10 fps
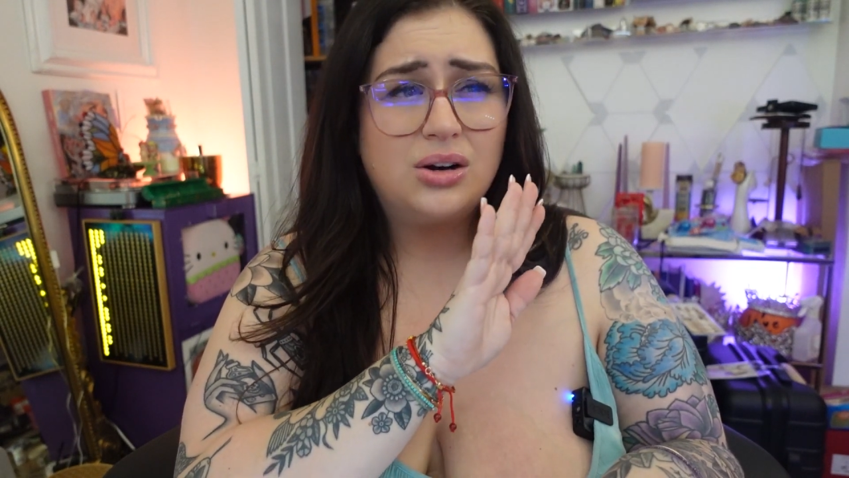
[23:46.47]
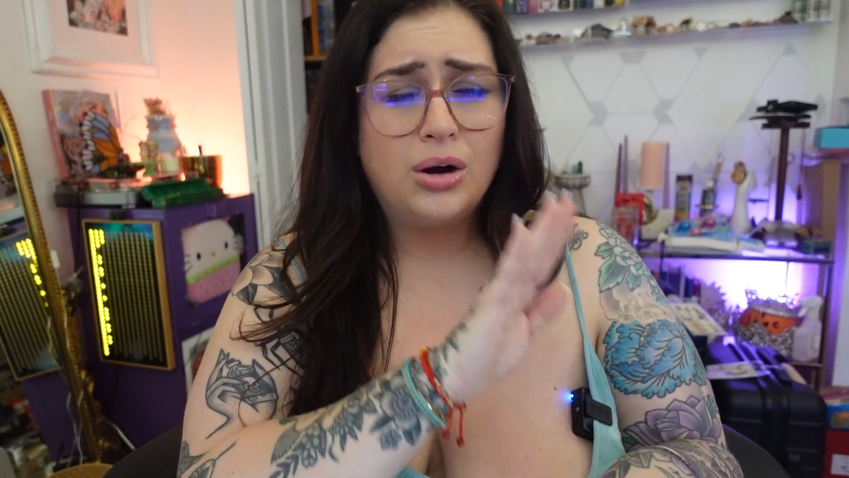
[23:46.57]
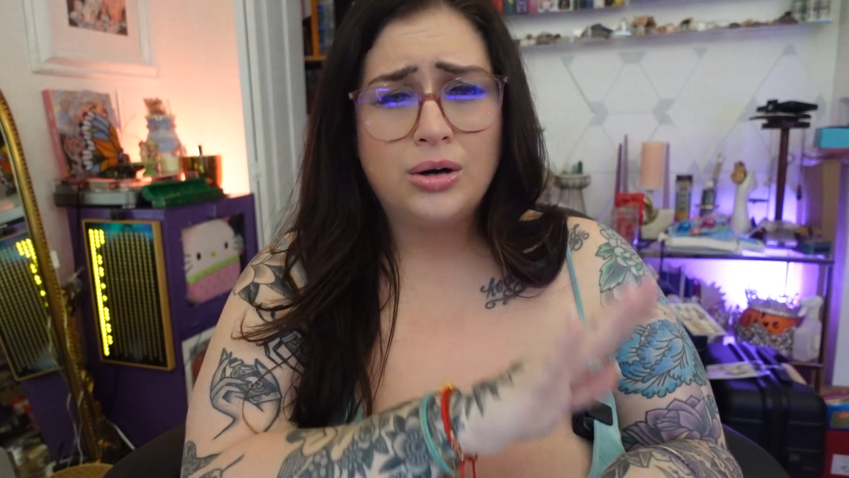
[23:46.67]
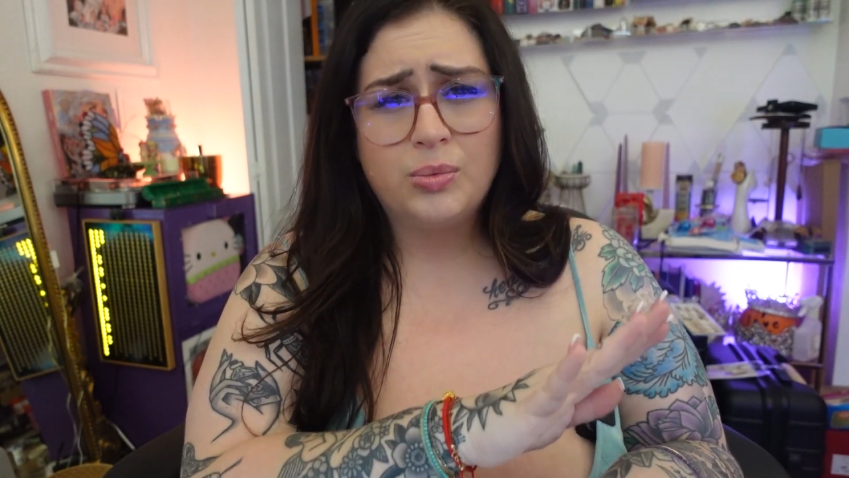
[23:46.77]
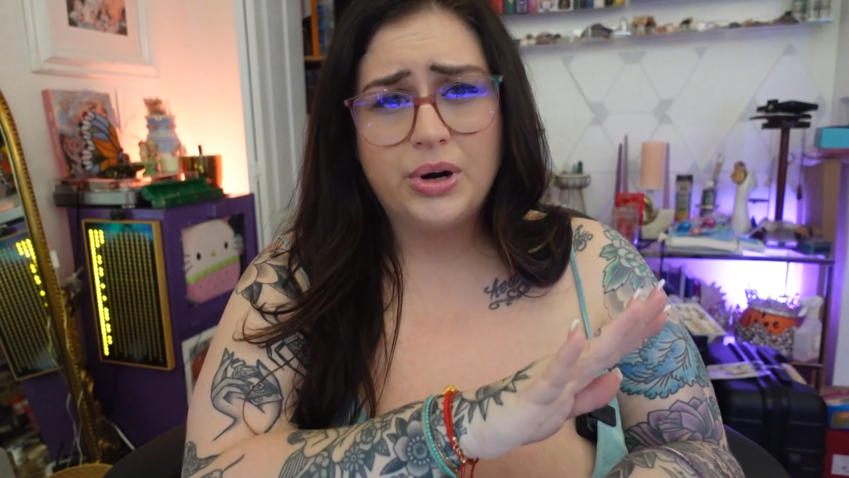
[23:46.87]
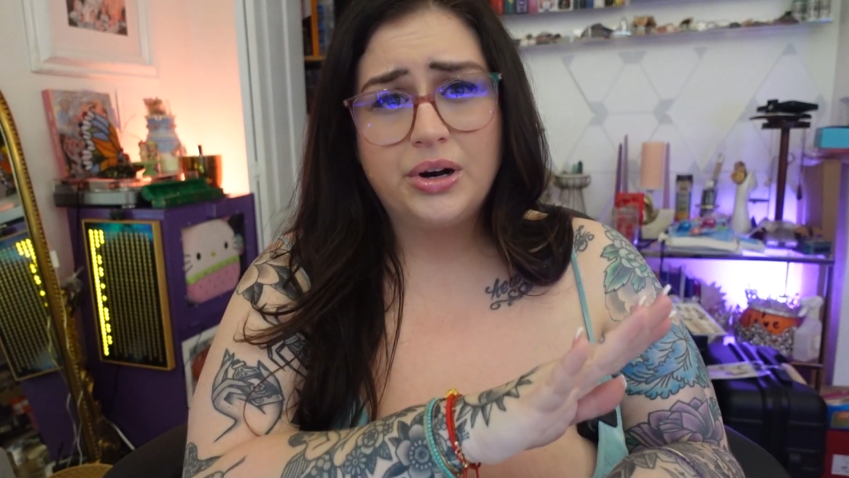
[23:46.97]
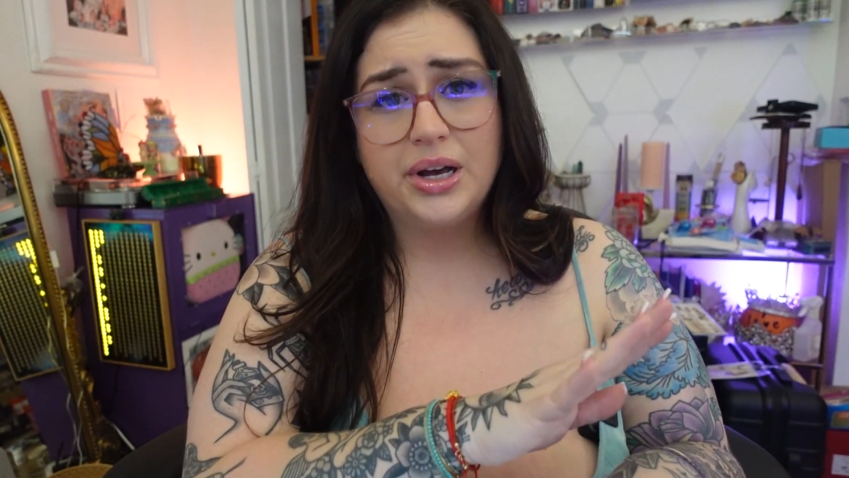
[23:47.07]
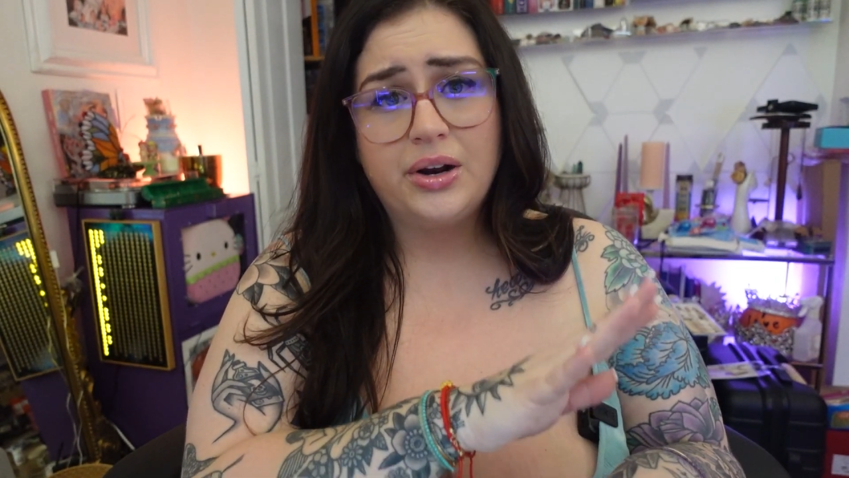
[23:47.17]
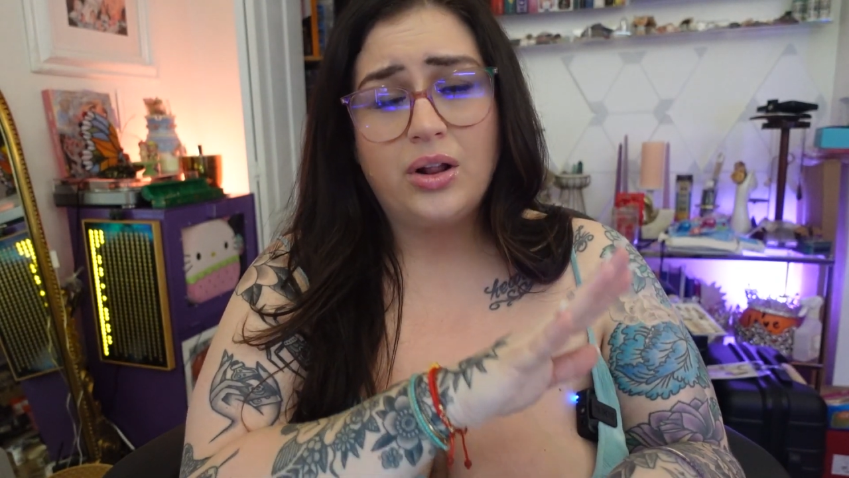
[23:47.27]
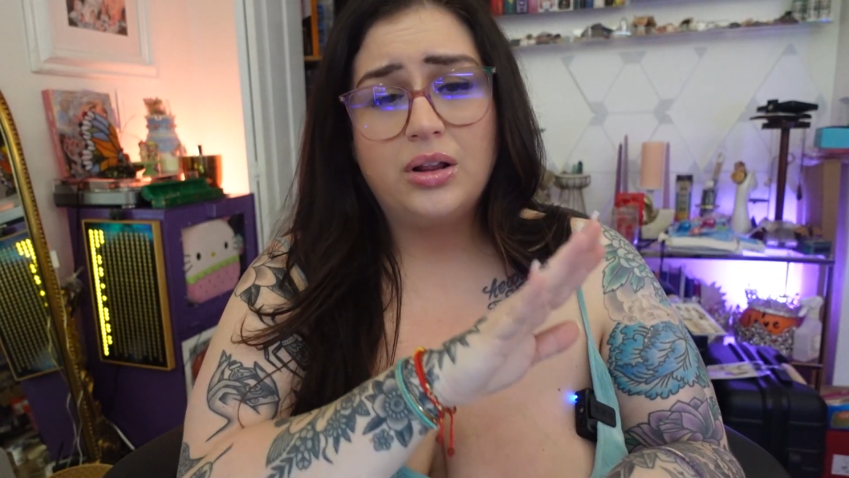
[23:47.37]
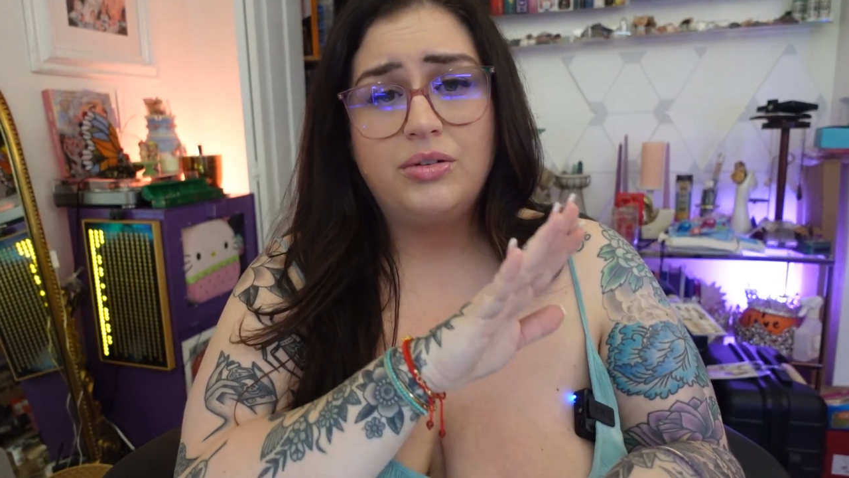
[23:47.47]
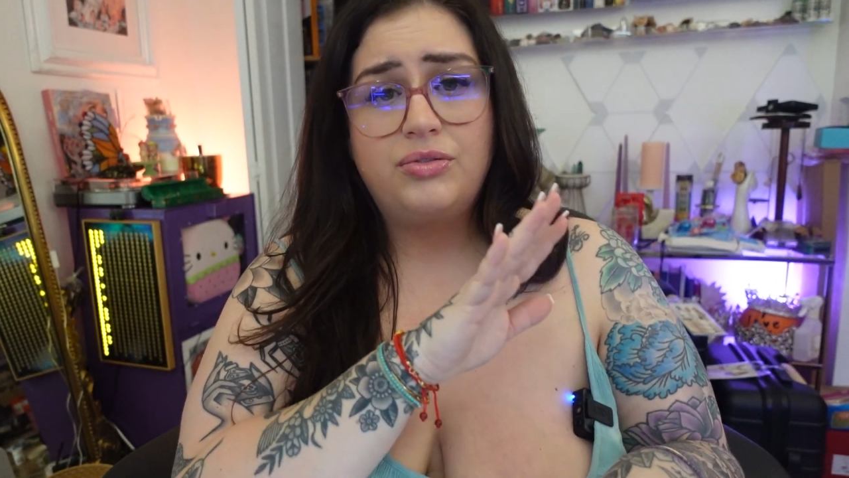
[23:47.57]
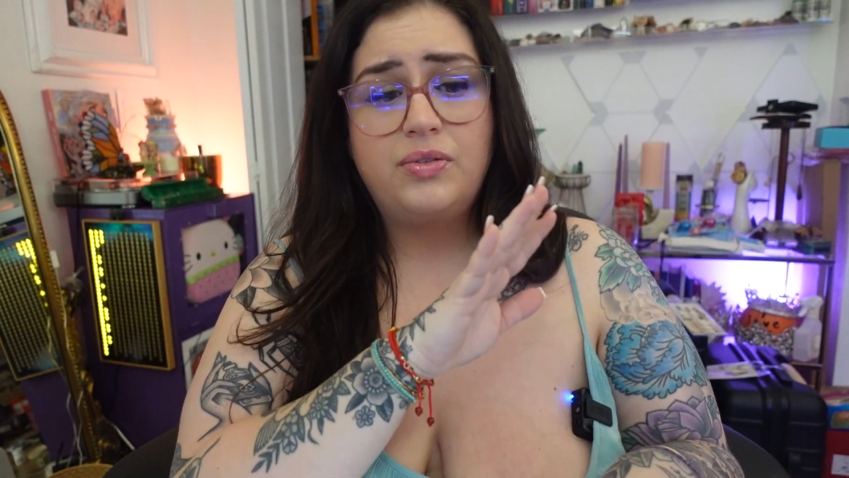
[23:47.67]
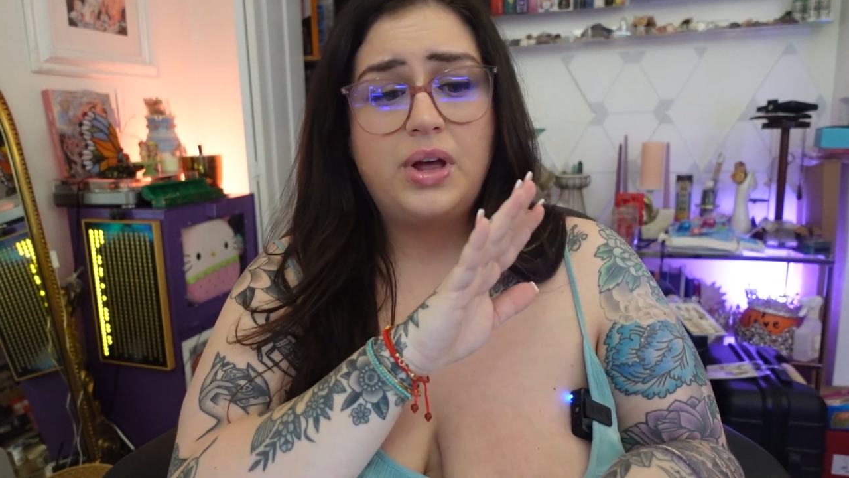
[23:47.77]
hard work and all of